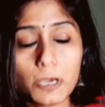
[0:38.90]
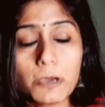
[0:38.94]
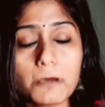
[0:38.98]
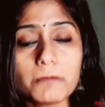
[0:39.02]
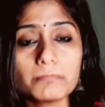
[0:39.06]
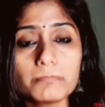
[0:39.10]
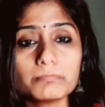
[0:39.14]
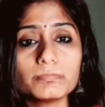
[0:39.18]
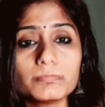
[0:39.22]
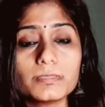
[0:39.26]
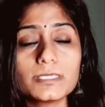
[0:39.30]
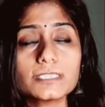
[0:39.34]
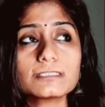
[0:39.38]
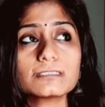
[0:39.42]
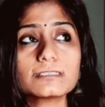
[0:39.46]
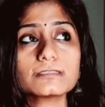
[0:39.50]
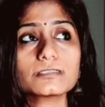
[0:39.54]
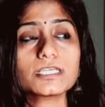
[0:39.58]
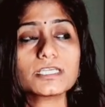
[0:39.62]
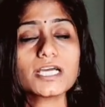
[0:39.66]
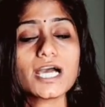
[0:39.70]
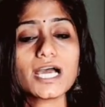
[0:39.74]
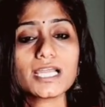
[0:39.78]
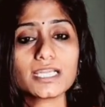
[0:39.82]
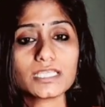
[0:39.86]
But
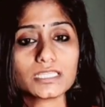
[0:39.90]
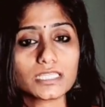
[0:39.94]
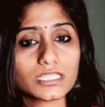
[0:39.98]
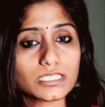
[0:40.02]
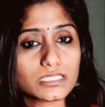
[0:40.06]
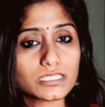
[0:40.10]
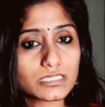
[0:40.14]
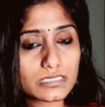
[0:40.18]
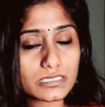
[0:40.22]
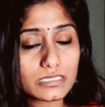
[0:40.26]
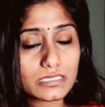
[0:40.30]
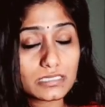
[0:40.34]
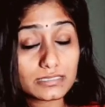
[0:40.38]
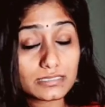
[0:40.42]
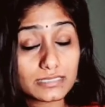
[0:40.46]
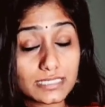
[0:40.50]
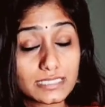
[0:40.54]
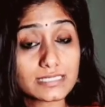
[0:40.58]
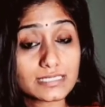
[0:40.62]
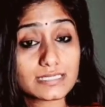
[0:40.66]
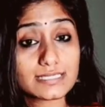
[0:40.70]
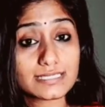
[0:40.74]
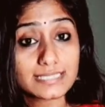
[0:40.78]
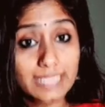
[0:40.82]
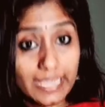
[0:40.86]
regarding
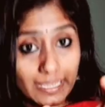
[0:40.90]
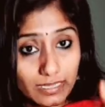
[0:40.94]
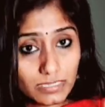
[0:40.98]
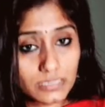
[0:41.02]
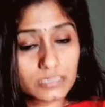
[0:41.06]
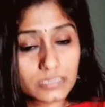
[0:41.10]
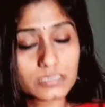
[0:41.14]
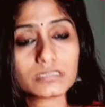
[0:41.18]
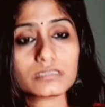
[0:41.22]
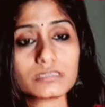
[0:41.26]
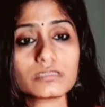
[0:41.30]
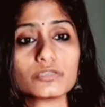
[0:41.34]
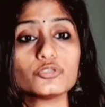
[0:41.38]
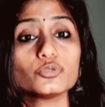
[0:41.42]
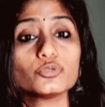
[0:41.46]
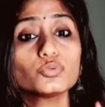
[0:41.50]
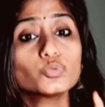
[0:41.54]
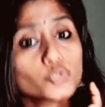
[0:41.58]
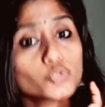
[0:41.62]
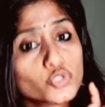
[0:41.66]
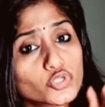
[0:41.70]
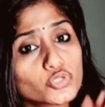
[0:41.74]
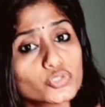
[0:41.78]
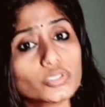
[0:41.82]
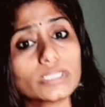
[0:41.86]
this sex,
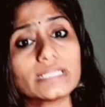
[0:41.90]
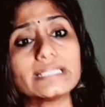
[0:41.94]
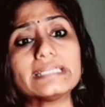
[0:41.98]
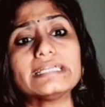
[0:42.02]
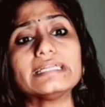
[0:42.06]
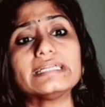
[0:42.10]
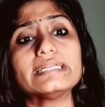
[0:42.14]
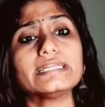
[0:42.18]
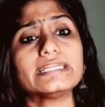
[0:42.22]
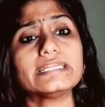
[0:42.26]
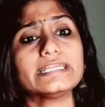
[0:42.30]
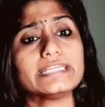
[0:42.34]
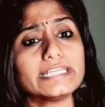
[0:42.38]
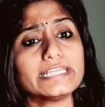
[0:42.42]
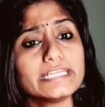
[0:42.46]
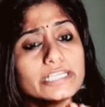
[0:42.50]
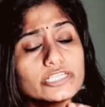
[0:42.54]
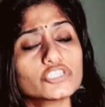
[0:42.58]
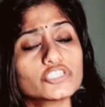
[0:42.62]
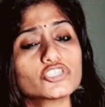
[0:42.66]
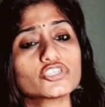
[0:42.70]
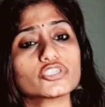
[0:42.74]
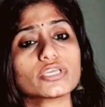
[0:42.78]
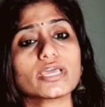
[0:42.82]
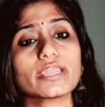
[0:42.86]
usually
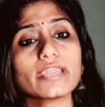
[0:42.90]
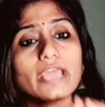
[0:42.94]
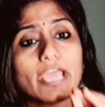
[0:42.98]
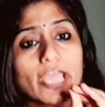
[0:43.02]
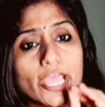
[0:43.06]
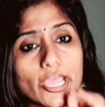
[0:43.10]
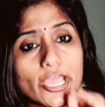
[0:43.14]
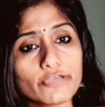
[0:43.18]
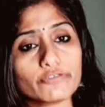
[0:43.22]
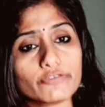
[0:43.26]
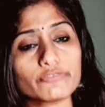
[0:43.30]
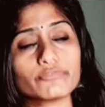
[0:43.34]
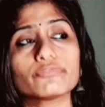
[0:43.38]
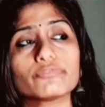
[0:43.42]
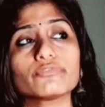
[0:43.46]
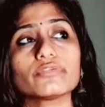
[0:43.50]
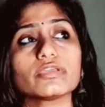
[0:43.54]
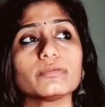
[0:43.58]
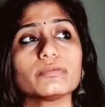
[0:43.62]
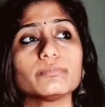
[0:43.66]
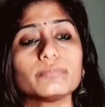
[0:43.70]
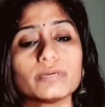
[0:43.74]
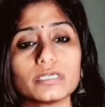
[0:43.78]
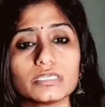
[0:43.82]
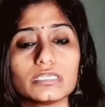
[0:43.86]
each and
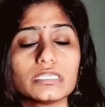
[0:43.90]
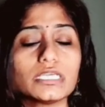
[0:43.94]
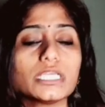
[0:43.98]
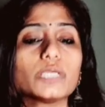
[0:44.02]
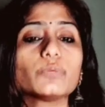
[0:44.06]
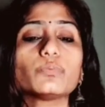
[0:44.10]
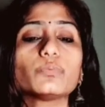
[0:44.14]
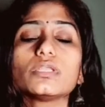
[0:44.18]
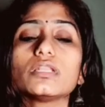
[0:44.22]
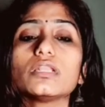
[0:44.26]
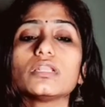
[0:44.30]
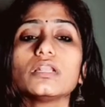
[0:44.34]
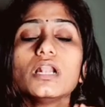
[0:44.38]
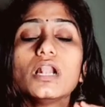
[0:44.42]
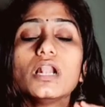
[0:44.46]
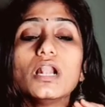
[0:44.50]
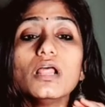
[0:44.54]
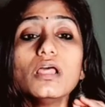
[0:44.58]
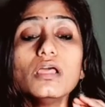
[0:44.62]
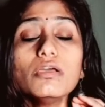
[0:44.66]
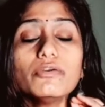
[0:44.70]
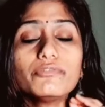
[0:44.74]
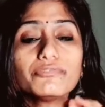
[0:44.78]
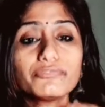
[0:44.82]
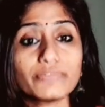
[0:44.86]
everybody will
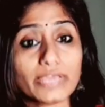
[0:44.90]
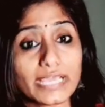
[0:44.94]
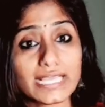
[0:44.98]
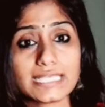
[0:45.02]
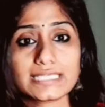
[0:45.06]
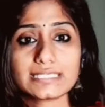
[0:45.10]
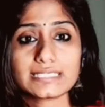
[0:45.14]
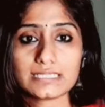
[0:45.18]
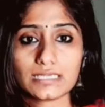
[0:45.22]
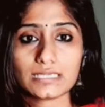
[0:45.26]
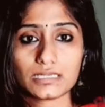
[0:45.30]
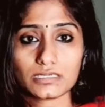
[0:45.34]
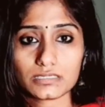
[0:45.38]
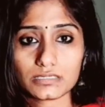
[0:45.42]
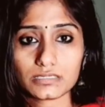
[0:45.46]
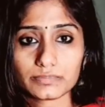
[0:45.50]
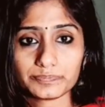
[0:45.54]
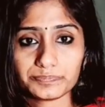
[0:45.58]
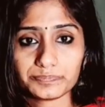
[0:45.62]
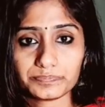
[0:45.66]
face it.